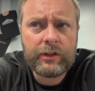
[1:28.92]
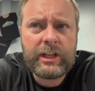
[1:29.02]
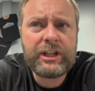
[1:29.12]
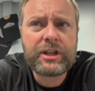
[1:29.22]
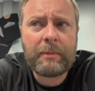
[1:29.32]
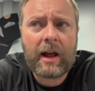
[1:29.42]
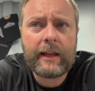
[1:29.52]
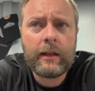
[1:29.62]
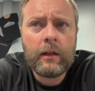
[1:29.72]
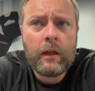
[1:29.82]
teach the
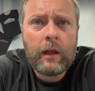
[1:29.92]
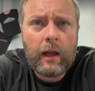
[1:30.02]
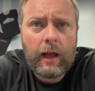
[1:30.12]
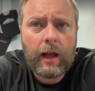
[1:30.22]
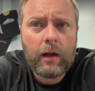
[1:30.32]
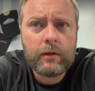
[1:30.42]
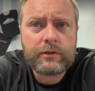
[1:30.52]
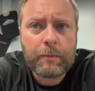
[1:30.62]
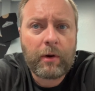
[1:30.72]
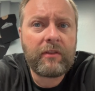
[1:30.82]
body uh,
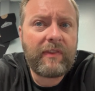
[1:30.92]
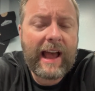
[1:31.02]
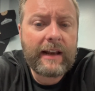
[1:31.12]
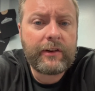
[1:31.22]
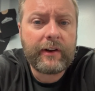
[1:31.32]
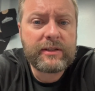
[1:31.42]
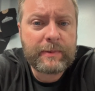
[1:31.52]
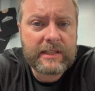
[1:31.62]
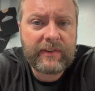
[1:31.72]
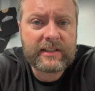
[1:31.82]
to burn fat during
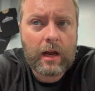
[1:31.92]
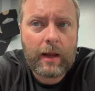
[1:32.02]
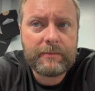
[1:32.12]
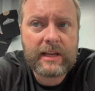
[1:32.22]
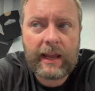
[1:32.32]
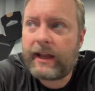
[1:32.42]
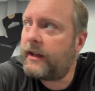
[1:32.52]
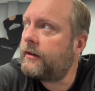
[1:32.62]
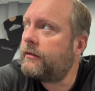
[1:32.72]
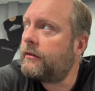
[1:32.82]
specific times
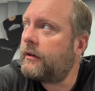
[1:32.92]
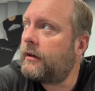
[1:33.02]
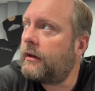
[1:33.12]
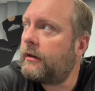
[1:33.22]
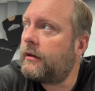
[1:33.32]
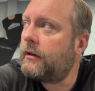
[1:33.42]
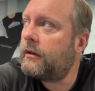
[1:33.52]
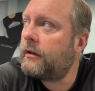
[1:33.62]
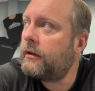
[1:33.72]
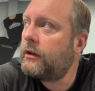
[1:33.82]
and
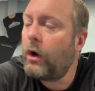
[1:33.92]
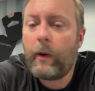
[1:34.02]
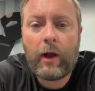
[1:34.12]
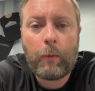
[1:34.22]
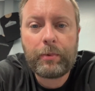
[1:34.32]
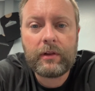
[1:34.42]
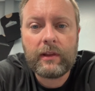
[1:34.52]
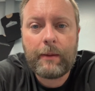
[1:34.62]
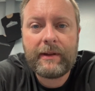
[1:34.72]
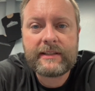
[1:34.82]
you know help
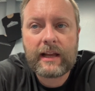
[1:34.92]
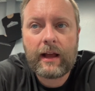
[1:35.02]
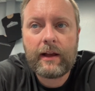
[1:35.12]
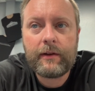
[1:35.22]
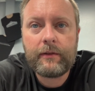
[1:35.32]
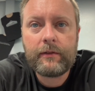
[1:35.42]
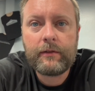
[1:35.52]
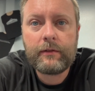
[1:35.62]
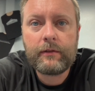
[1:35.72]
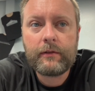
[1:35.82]
limit uh,
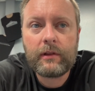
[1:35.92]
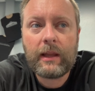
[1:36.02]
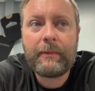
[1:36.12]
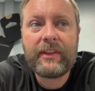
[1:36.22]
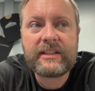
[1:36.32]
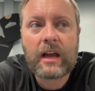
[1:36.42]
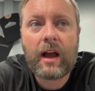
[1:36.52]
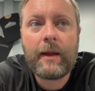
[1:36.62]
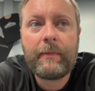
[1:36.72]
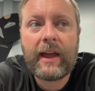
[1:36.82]
limit the
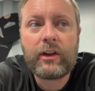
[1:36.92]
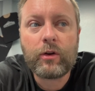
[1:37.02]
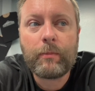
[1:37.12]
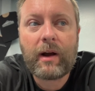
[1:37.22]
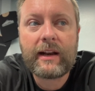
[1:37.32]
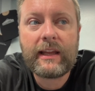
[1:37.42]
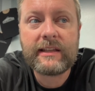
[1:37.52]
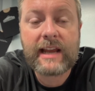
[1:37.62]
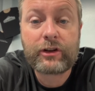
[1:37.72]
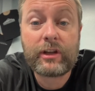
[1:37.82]
time that your body
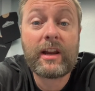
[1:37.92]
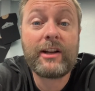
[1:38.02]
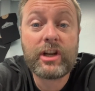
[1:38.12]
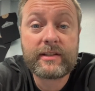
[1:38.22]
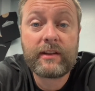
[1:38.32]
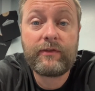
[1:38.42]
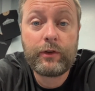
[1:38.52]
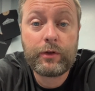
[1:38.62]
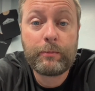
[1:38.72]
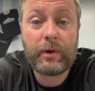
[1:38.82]
is actually digesting
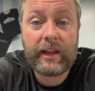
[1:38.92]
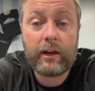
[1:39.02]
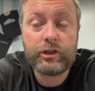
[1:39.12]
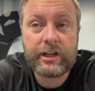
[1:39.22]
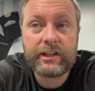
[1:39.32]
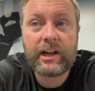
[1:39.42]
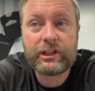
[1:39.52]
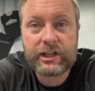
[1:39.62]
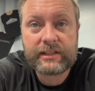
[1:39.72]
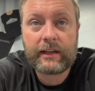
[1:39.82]
food and putting energy into
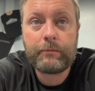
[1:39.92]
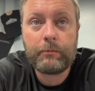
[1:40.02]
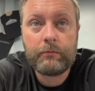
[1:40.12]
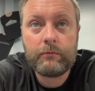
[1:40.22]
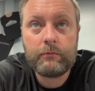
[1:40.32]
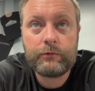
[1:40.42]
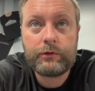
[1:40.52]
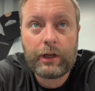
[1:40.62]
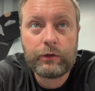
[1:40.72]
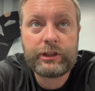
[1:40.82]
digesting and
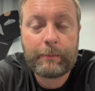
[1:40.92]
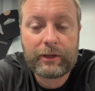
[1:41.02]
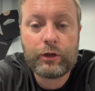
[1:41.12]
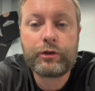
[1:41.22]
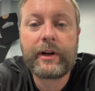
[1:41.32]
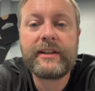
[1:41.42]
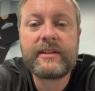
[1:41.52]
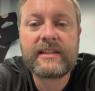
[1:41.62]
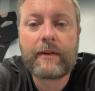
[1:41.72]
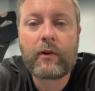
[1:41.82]
you know shipping nutrients
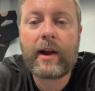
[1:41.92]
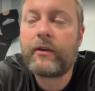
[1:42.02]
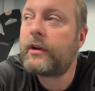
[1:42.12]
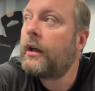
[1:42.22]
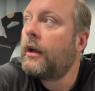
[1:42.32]
and stuff around.